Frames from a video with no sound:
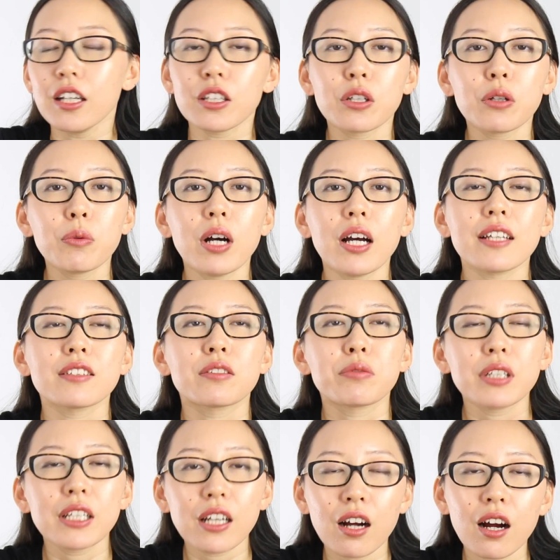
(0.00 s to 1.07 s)
you know what, it's
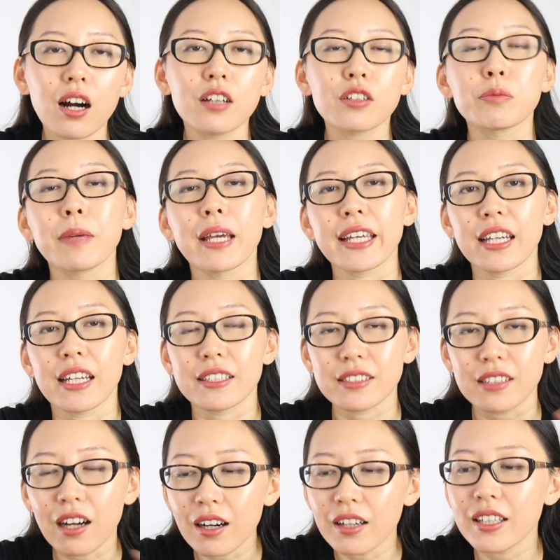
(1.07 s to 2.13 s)
really hard to make it as
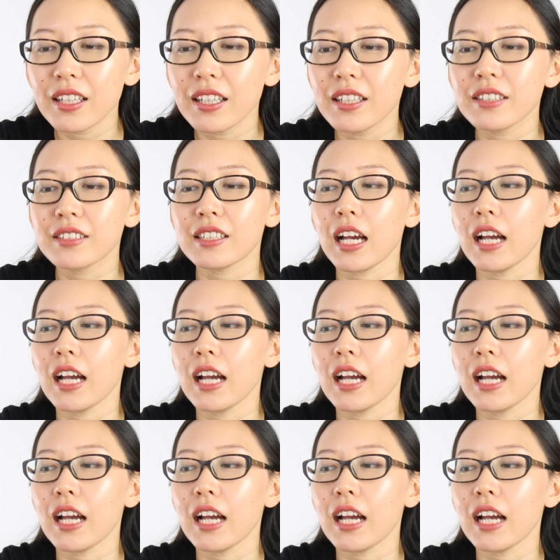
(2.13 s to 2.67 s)
an artist.